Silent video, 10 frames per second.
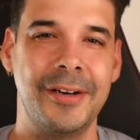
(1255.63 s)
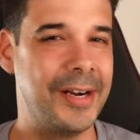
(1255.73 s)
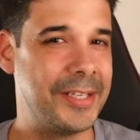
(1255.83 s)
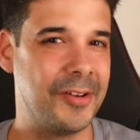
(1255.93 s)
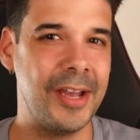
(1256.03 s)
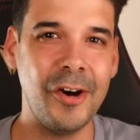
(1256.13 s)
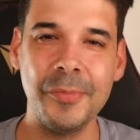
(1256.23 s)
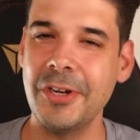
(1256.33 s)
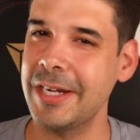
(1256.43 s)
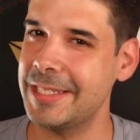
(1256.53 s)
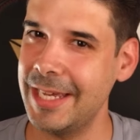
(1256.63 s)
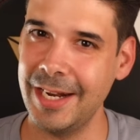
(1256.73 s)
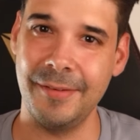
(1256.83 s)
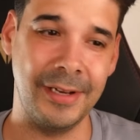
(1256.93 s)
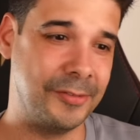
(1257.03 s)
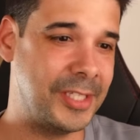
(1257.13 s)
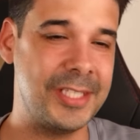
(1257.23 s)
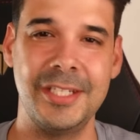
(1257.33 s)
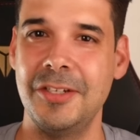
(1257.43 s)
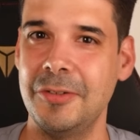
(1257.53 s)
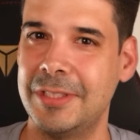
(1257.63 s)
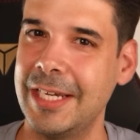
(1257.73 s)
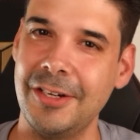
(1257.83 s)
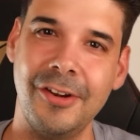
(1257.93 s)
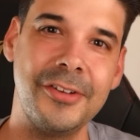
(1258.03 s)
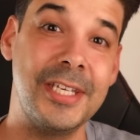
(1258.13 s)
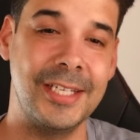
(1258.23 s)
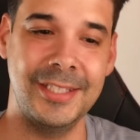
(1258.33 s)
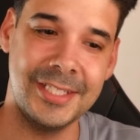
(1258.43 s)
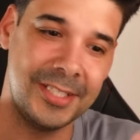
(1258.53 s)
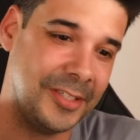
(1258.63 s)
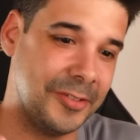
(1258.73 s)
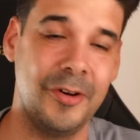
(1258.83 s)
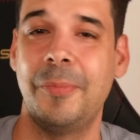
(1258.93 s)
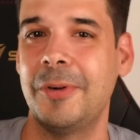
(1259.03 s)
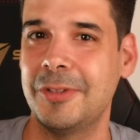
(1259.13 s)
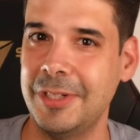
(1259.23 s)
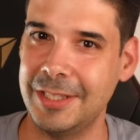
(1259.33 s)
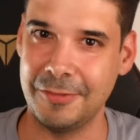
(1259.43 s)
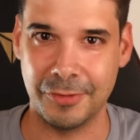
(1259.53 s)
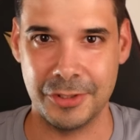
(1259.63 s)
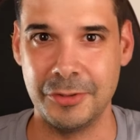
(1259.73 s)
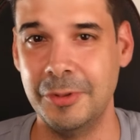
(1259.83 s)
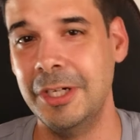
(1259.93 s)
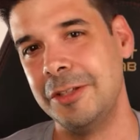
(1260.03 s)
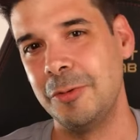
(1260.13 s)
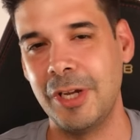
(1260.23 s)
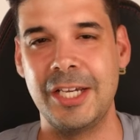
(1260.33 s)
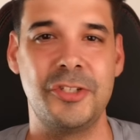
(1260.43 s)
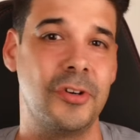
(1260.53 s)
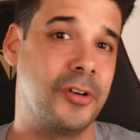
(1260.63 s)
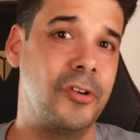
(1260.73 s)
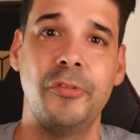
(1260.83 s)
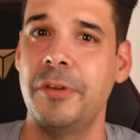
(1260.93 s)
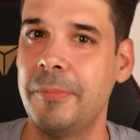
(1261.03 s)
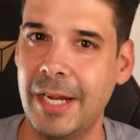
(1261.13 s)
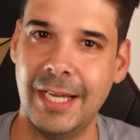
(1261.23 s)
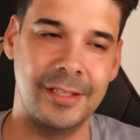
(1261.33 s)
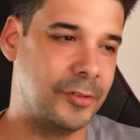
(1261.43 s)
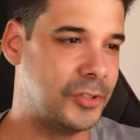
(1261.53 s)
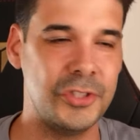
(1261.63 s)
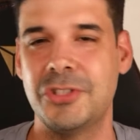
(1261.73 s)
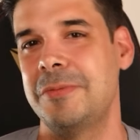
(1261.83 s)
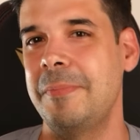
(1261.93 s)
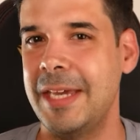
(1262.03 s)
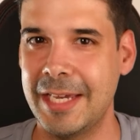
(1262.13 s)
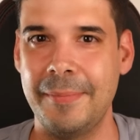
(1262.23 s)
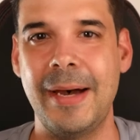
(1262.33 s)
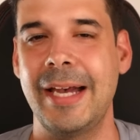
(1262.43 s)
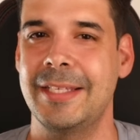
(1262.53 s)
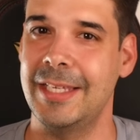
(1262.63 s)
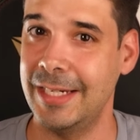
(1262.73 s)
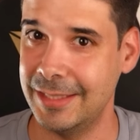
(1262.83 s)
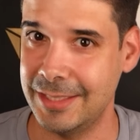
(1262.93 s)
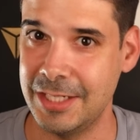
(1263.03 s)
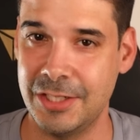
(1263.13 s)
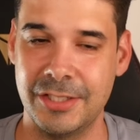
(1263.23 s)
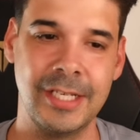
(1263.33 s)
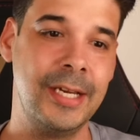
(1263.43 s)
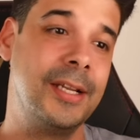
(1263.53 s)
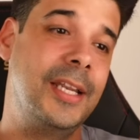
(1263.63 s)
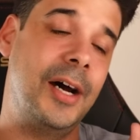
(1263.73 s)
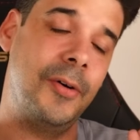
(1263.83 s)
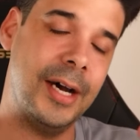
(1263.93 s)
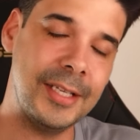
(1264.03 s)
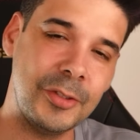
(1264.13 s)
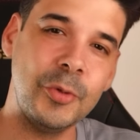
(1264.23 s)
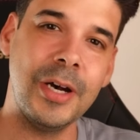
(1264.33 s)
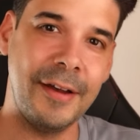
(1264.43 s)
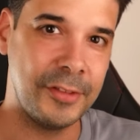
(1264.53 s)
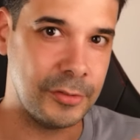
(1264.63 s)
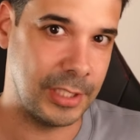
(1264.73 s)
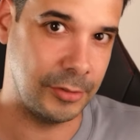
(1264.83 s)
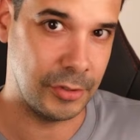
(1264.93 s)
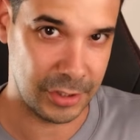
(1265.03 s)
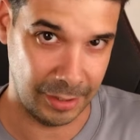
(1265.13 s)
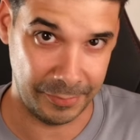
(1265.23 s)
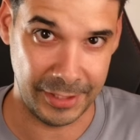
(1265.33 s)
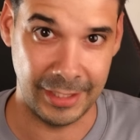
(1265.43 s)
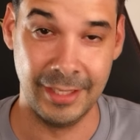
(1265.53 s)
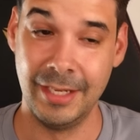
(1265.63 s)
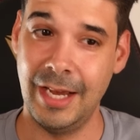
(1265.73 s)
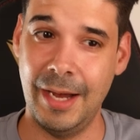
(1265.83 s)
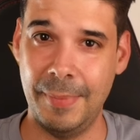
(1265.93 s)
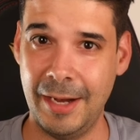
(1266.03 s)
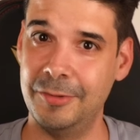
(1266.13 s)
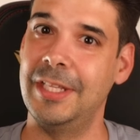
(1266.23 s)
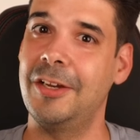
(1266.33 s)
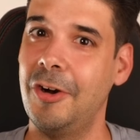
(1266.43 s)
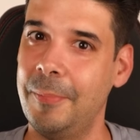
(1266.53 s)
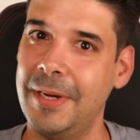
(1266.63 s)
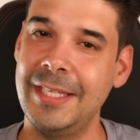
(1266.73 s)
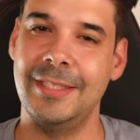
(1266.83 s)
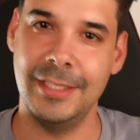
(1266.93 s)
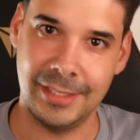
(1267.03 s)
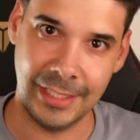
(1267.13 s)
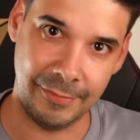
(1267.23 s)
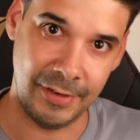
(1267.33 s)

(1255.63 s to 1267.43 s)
All right, so I hope you're excited about this new technology and this new opportunity for you to launch your clothing brand or just make a bag selling t-shirts. Now, I do have to tell you something about the company DTF